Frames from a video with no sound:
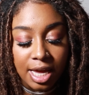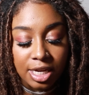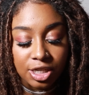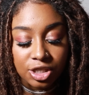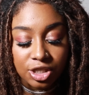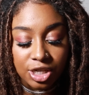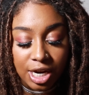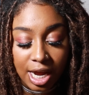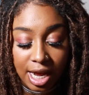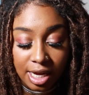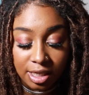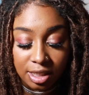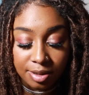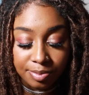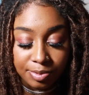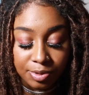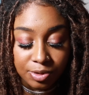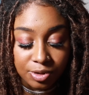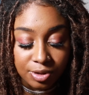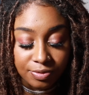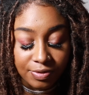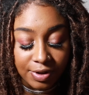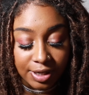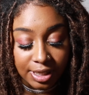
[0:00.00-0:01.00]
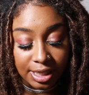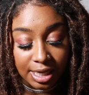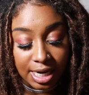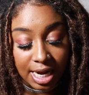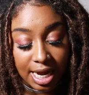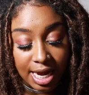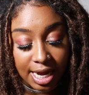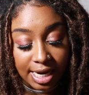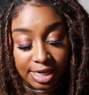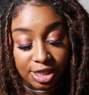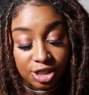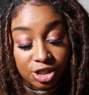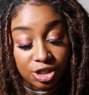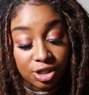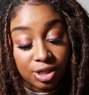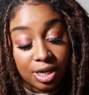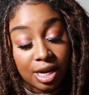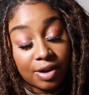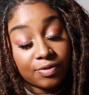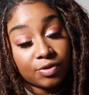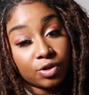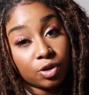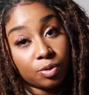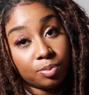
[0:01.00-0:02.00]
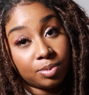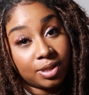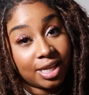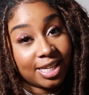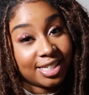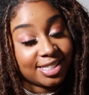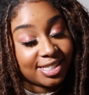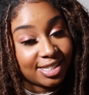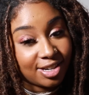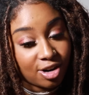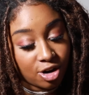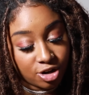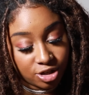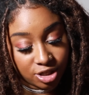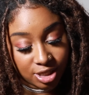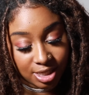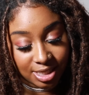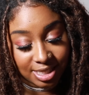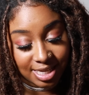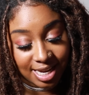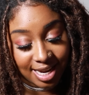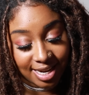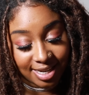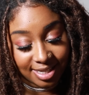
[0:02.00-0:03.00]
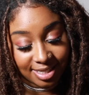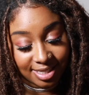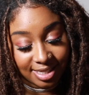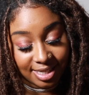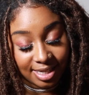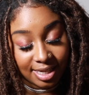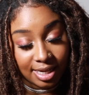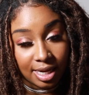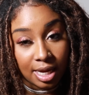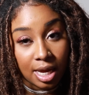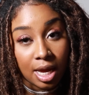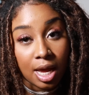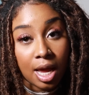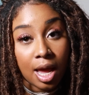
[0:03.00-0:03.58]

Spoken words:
child abuse of any kind should have no place in our society."